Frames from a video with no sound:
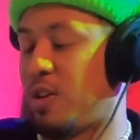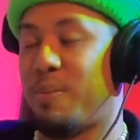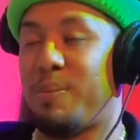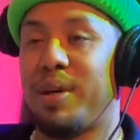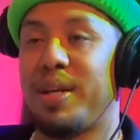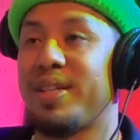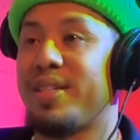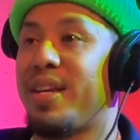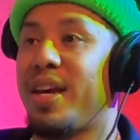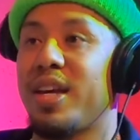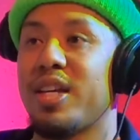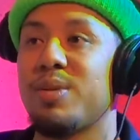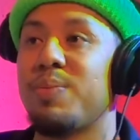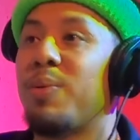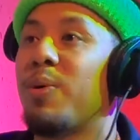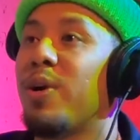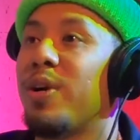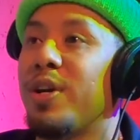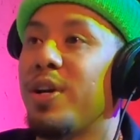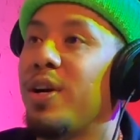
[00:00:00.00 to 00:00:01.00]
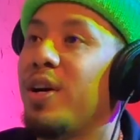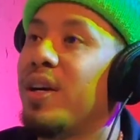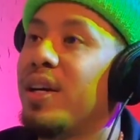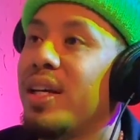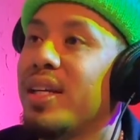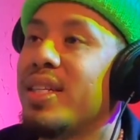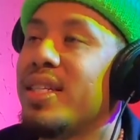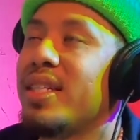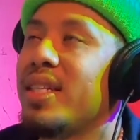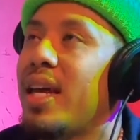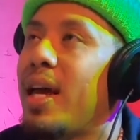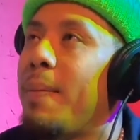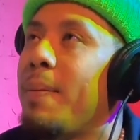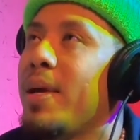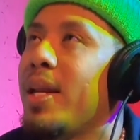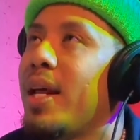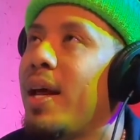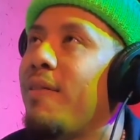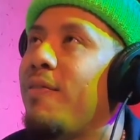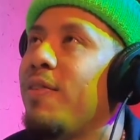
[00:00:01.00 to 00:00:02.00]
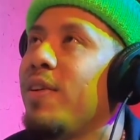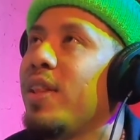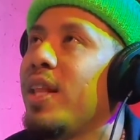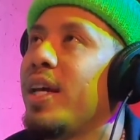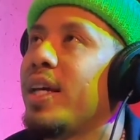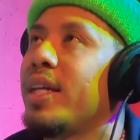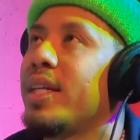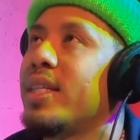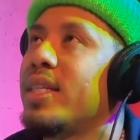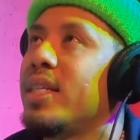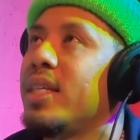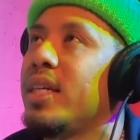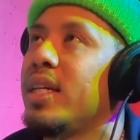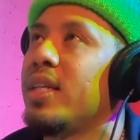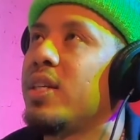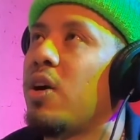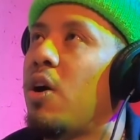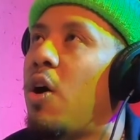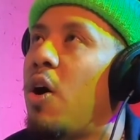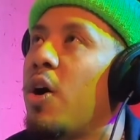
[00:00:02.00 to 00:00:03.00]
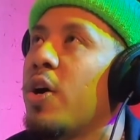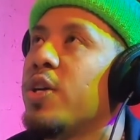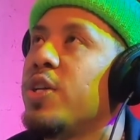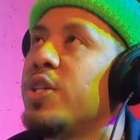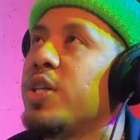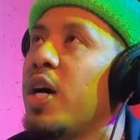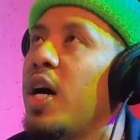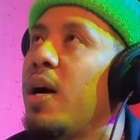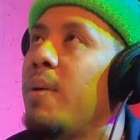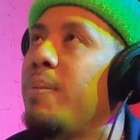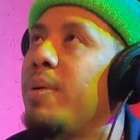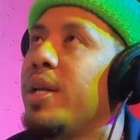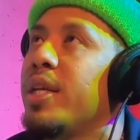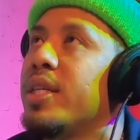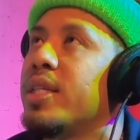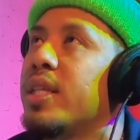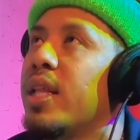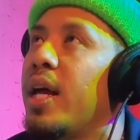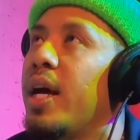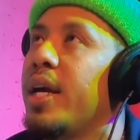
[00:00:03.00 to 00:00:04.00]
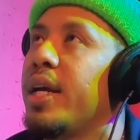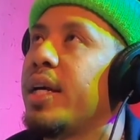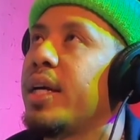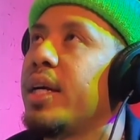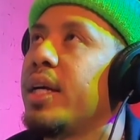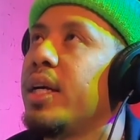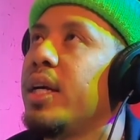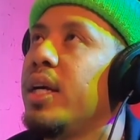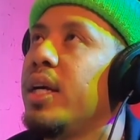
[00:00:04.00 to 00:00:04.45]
our biggest export, dog. It's I mean, I feel like it's a hard job, but it's like